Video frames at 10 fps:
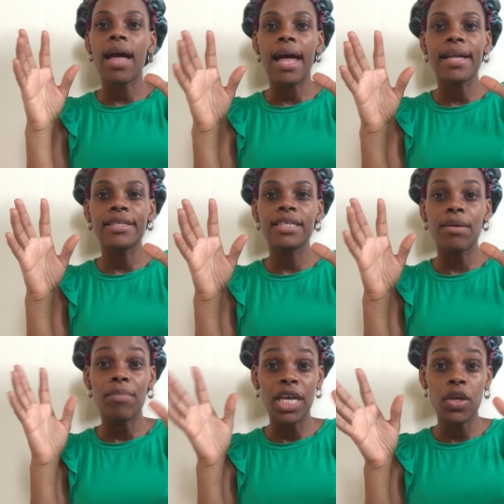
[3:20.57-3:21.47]
and
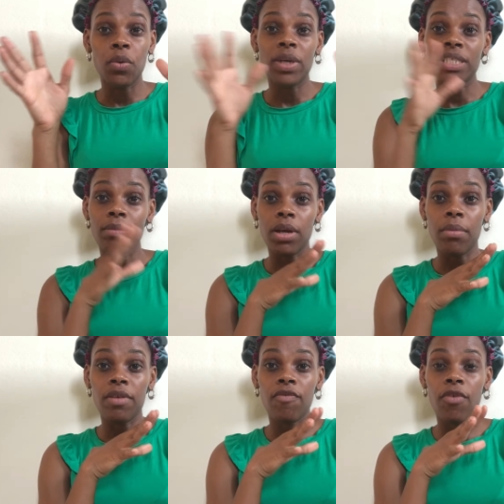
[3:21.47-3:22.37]
may know what I'm
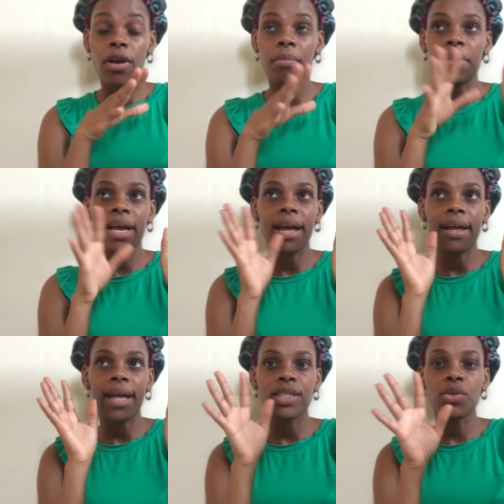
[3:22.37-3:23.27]
coming from, but I
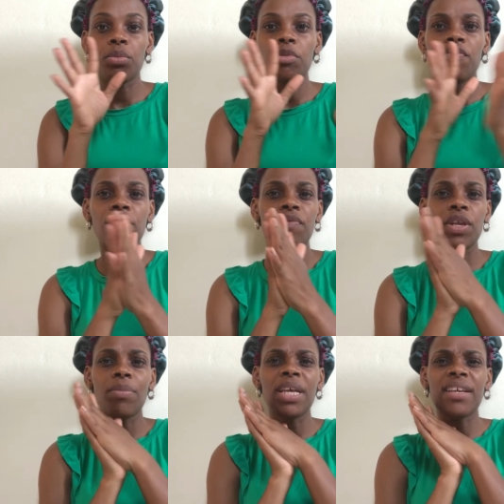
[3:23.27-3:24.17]
had to remove the
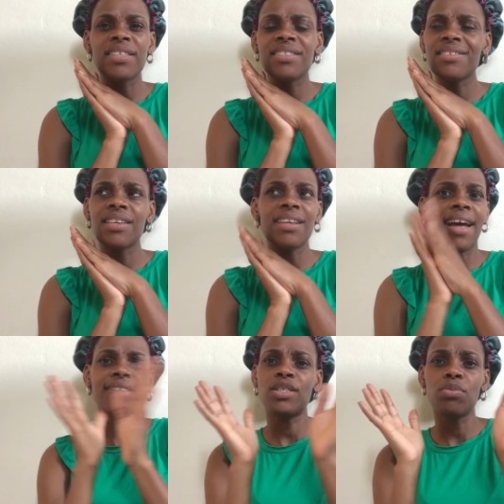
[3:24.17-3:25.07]
video because it
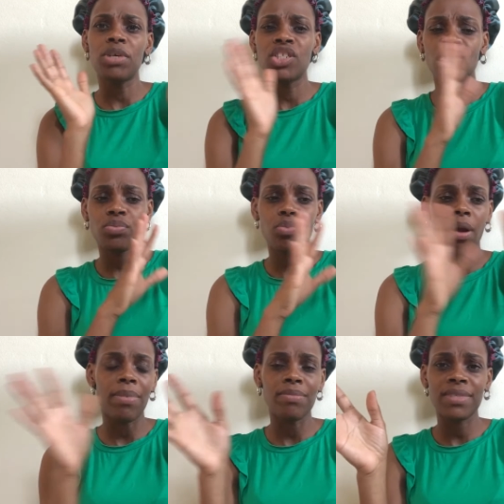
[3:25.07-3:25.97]
had too much
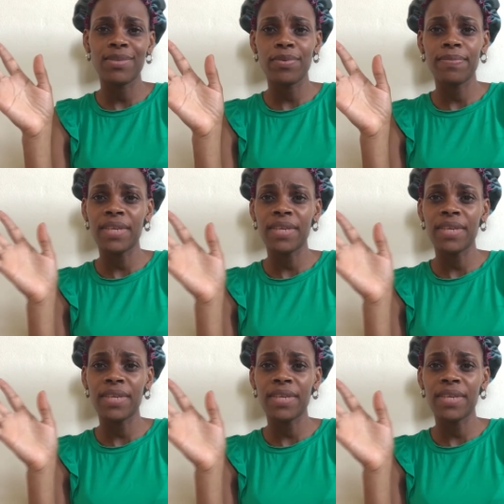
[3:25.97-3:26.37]
problems